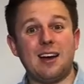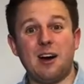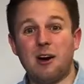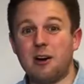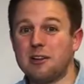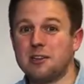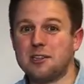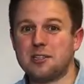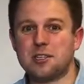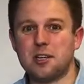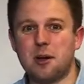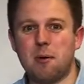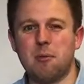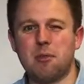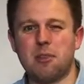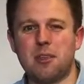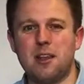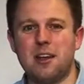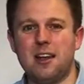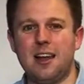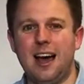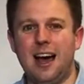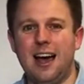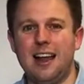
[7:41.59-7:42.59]
on
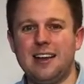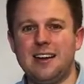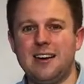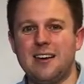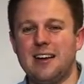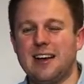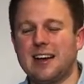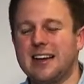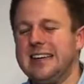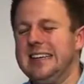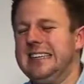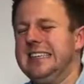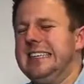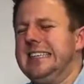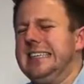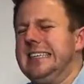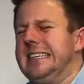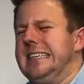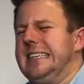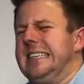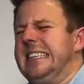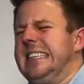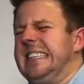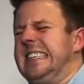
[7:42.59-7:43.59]
something and you're like,
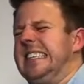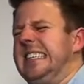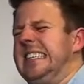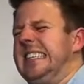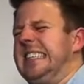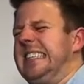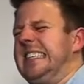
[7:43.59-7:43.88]
oh,